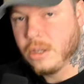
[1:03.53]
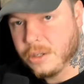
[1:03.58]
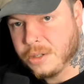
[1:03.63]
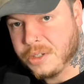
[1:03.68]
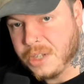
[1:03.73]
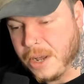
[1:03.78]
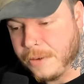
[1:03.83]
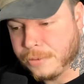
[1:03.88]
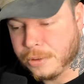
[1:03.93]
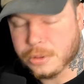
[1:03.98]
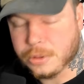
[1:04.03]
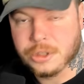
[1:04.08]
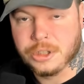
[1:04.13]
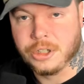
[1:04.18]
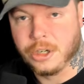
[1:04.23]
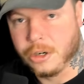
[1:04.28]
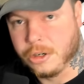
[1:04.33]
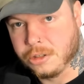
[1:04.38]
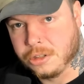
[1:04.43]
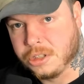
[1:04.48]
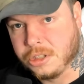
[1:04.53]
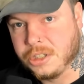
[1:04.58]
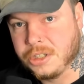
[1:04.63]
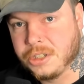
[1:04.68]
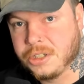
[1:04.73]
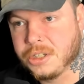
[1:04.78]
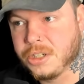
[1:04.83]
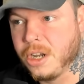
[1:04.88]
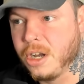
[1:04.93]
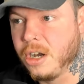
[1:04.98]
several
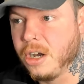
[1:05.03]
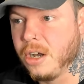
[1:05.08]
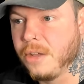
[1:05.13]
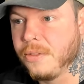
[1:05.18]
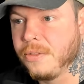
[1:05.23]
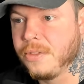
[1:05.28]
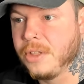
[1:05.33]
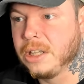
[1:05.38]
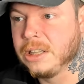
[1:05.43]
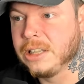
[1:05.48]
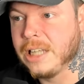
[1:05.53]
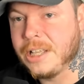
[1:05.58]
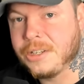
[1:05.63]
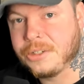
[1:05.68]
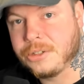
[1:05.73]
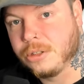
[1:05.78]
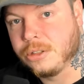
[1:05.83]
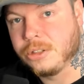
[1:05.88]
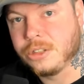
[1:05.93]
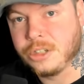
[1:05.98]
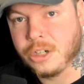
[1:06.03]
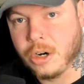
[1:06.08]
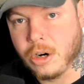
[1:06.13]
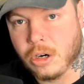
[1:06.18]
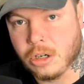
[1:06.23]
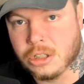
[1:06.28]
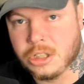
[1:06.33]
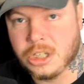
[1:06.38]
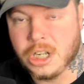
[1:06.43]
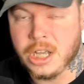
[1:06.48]
charges. The lesser
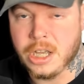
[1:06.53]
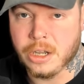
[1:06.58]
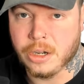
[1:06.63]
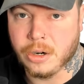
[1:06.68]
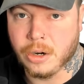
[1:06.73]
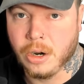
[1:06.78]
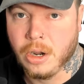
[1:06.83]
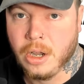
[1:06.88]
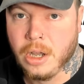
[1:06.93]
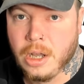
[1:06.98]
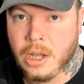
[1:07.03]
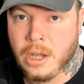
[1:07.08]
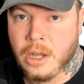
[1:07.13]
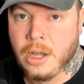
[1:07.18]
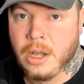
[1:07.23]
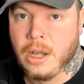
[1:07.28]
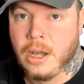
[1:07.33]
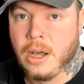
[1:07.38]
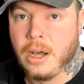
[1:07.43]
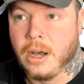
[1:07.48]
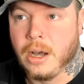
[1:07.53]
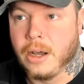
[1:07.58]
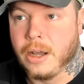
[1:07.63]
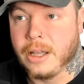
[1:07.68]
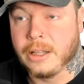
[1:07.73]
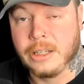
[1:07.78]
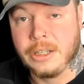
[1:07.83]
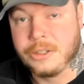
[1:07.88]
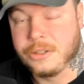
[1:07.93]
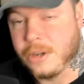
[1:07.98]
charge here,
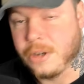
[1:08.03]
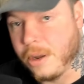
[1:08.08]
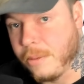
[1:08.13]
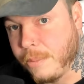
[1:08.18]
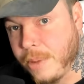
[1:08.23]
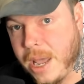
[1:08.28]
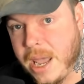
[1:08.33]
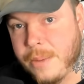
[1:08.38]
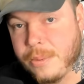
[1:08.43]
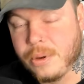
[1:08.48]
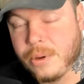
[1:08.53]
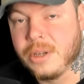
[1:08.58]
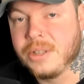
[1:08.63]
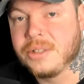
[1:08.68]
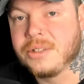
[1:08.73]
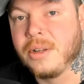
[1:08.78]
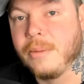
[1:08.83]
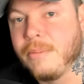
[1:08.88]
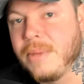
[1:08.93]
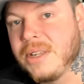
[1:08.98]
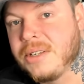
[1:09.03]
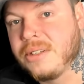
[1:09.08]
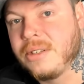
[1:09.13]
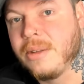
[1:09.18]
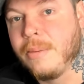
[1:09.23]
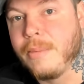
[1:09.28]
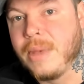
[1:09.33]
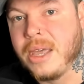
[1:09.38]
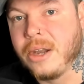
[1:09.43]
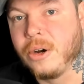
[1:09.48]
at least on paper, it's a
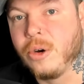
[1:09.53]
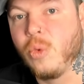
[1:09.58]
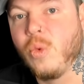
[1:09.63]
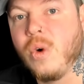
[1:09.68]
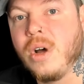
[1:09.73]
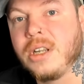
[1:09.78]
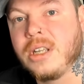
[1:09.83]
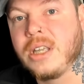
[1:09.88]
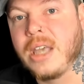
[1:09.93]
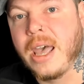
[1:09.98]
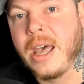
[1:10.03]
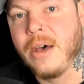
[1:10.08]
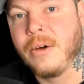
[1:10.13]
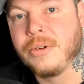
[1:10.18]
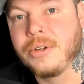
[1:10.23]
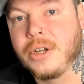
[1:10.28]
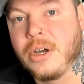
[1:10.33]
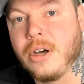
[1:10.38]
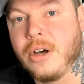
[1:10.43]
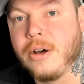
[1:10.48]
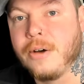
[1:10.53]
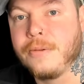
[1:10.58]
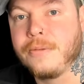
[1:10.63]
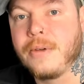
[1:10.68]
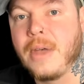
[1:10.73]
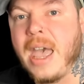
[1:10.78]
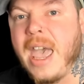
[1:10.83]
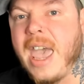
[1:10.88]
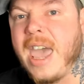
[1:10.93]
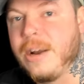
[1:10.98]
misdemeanor, 1 count of
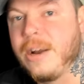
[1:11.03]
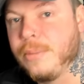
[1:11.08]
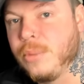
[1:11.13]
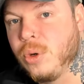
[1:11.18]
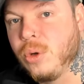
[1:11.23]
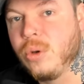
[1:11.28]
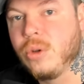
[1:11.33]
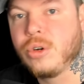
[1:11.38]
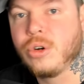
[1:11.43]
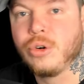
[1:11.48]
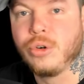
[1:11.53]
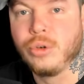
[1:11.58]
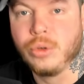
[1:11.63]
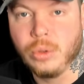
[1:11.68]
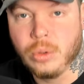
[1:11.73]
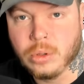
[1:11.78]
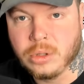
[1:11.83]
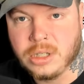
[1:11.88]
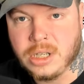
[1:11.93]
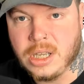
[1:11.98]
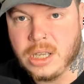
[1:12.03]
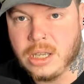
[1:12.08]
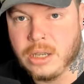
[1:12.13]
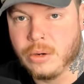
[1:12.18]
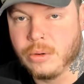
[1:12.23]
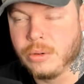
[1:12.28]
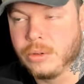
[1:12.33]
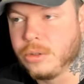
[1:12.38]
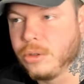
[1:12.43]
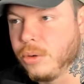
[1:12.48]
animal cruelty
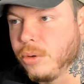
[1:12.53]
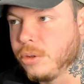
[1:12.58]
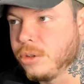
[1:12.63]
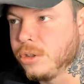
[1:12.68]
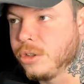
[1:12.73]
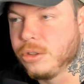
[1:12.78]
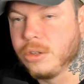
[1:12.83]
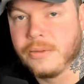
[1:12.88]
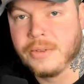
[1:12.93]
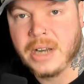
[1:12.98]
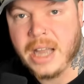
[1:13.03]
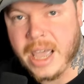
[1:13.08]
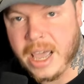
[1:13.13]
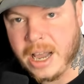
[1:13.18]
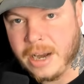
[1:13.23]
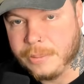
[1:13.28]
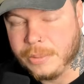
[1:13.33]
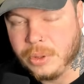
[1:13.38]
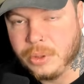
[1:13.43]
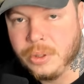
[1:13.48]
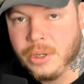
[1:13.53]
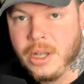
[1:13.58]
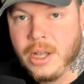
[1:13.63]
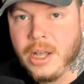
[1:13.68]
or torture of an animal.